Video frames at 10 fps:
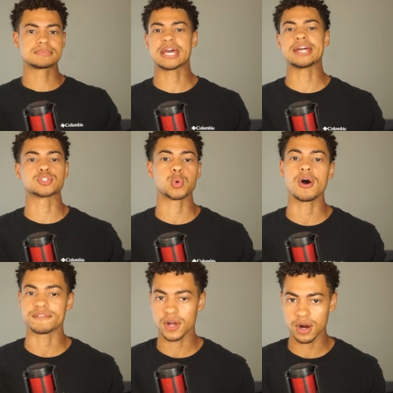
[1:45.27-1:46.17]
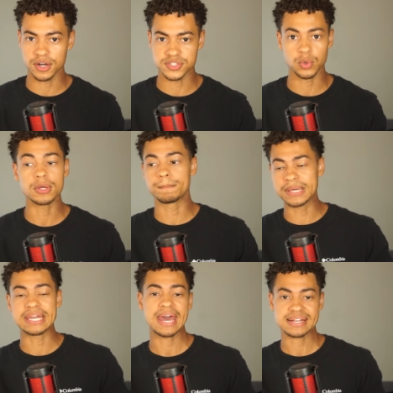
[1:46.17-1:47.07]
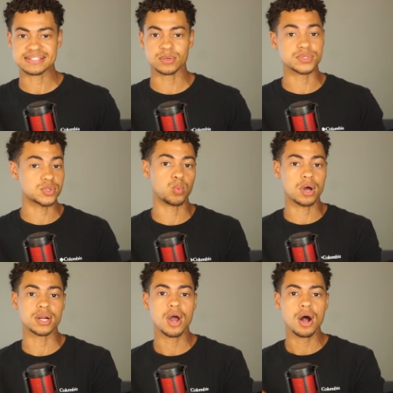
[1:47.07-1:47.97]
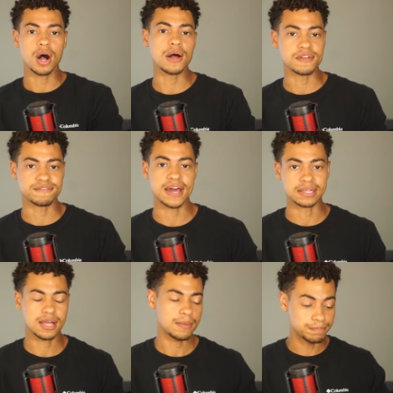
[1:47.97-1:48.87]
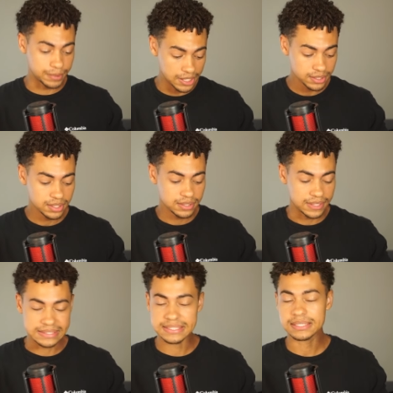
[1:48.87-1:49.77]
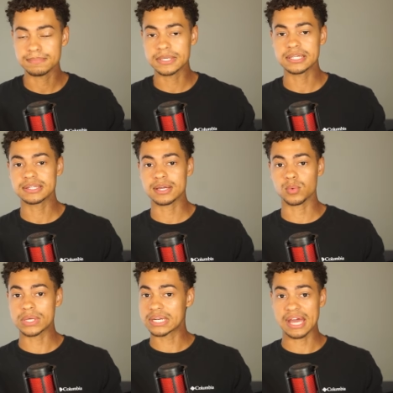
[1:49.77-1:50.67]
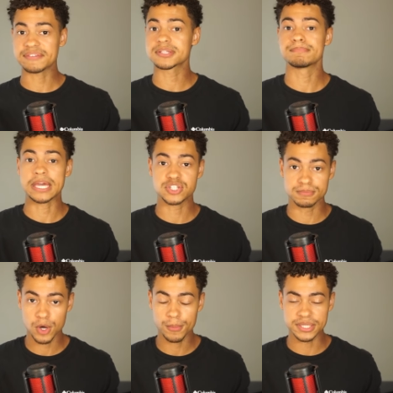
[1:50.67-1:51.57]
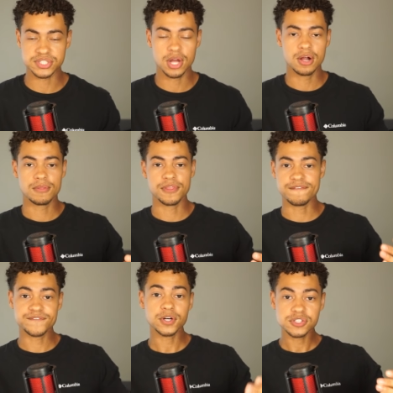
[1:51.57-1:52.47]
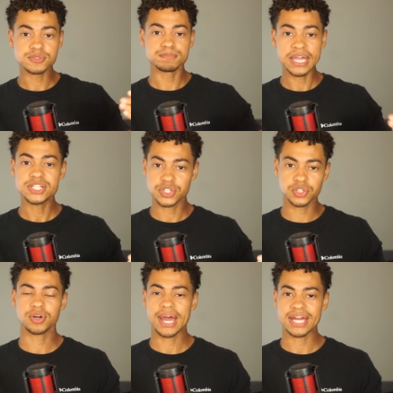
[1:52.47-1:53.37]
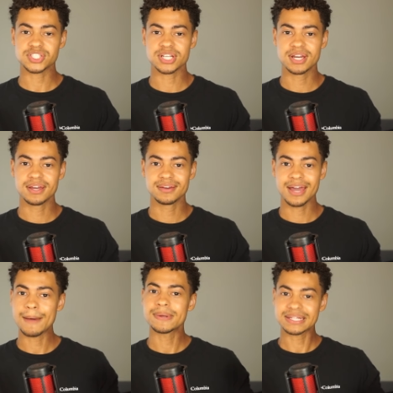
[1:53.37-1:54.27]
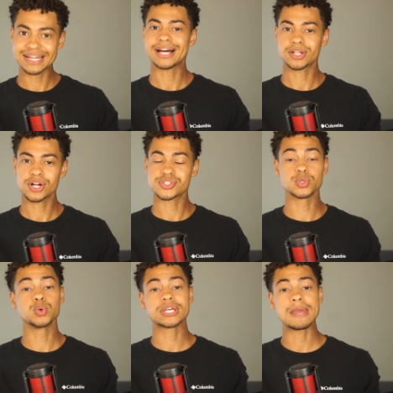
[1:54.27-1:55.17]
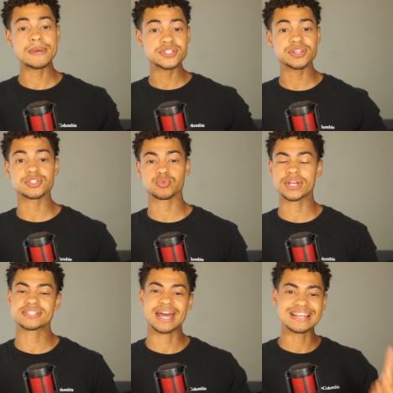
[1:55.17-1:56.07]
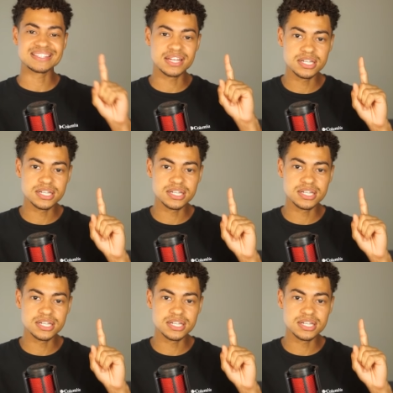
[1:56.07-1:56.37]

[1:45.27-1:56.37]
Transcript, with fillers: ten, twelve cars. The only big accident was the one on the final lap, but that didn't mean that we didn't have some major moments. The first major crash happened to Kyle Larson, who came into this race as the